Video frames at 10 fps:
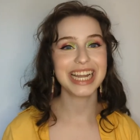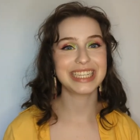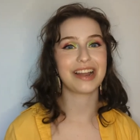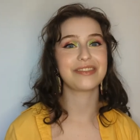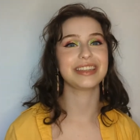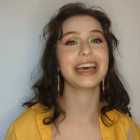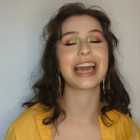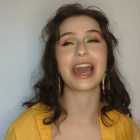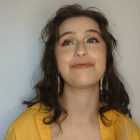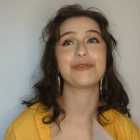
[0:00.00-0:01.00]
It sounds
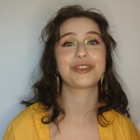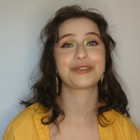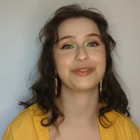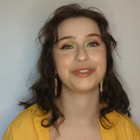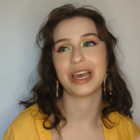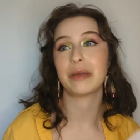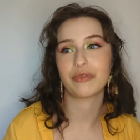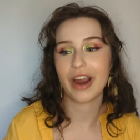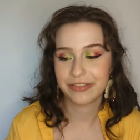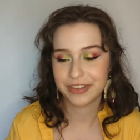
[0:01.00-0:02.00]
like a wonderful like
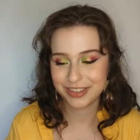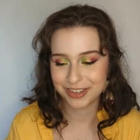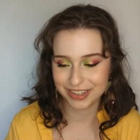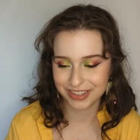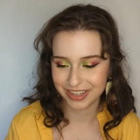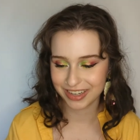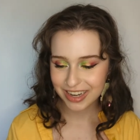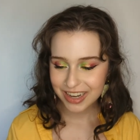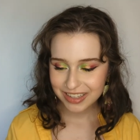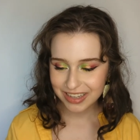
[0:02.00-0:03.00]
breakfast or dessert.